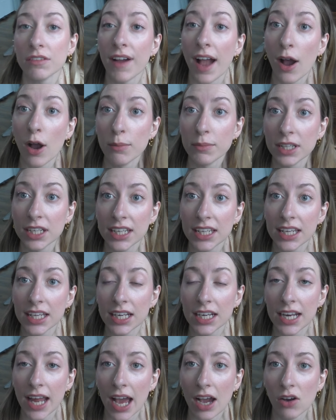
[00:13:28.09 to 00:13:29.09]
of how I'm gonna get
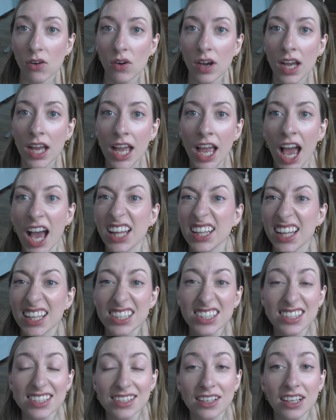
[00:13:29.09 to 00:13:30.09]
it out.
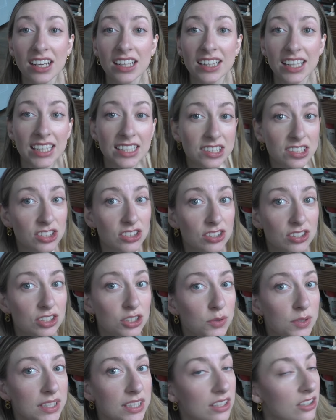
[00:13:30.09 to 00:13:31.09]
Let's Let's do
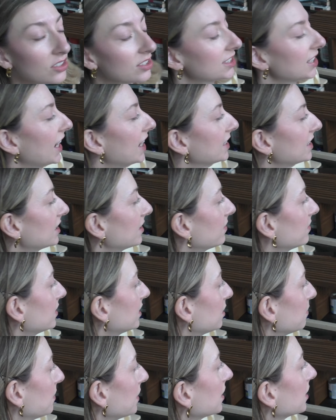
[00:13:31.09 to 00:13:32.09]
a little test of
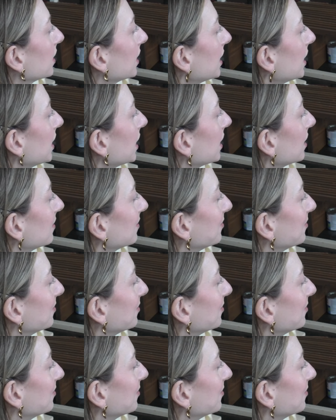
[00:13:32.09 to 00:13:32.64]
stability.